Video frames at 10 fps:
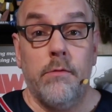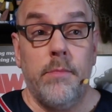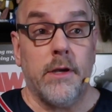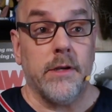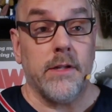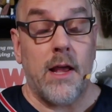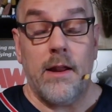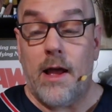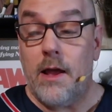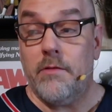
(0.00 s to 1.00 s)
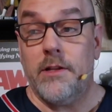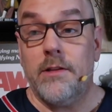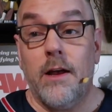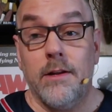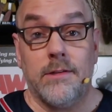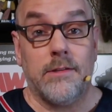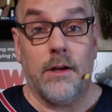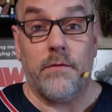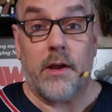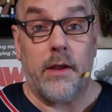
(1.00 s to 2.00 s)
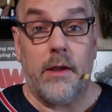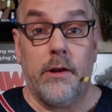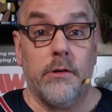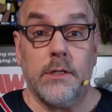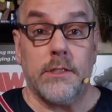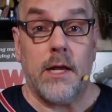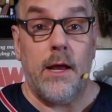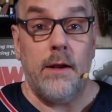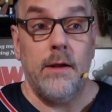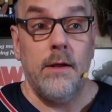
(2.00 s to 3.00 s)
because I have a ton of stuff I could get her to sign.